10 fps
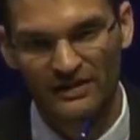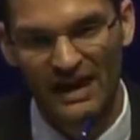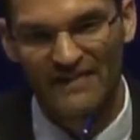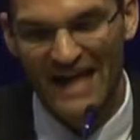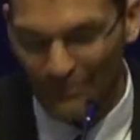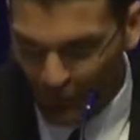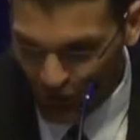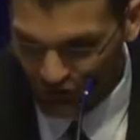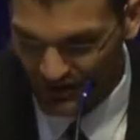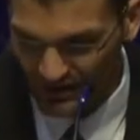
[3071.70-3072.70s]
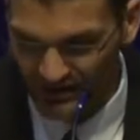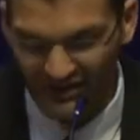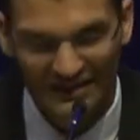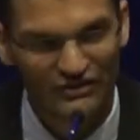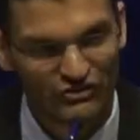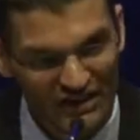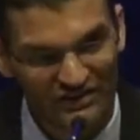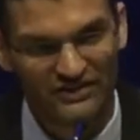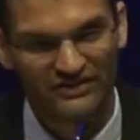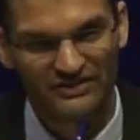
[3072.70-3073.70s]
And that person is
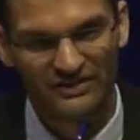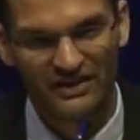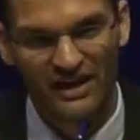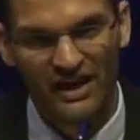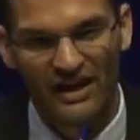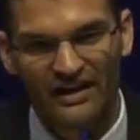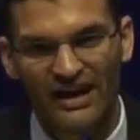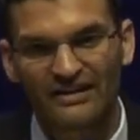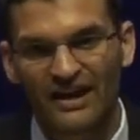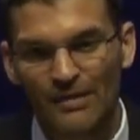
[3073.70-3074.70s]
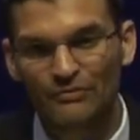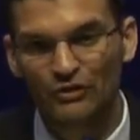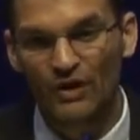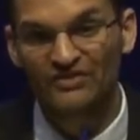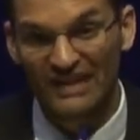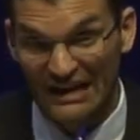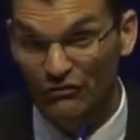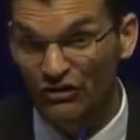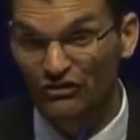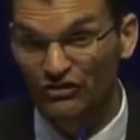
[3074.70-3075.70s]
Jesus. God comes to us in
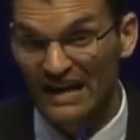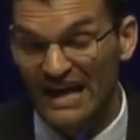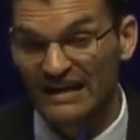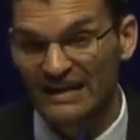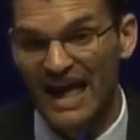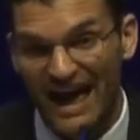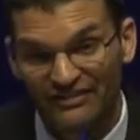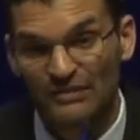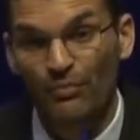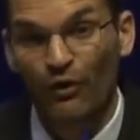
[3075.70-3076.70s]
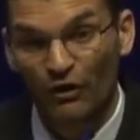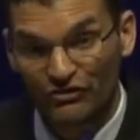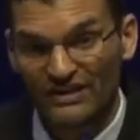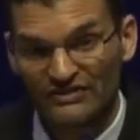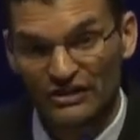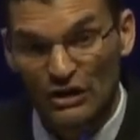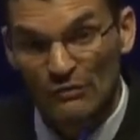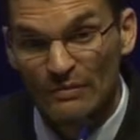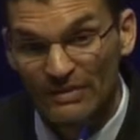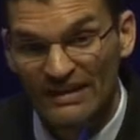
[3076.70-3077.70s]
Christianity as a person, as a
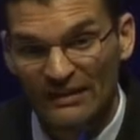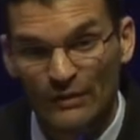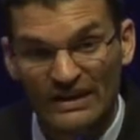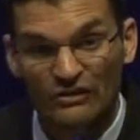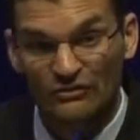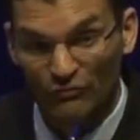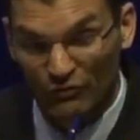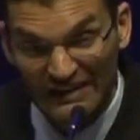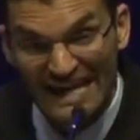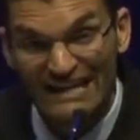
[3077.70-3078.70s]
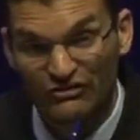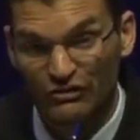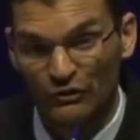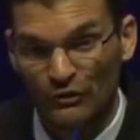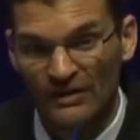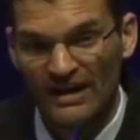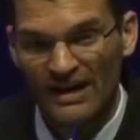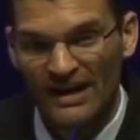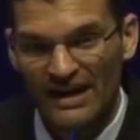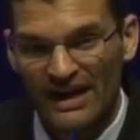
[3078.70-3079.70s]
human being that we can relate to,
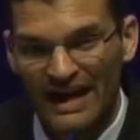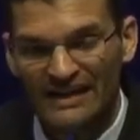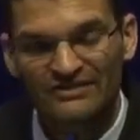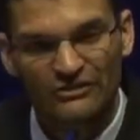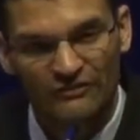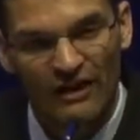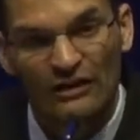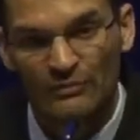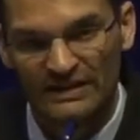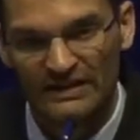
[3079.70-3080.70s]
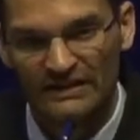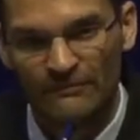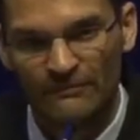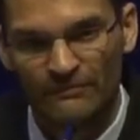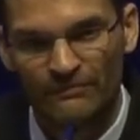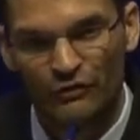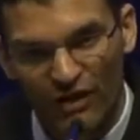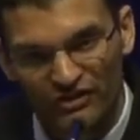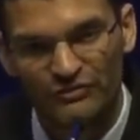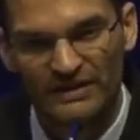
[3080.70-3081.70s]
and says, Follow me,
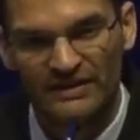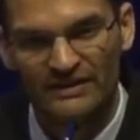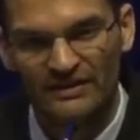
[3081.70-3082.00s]
trust me.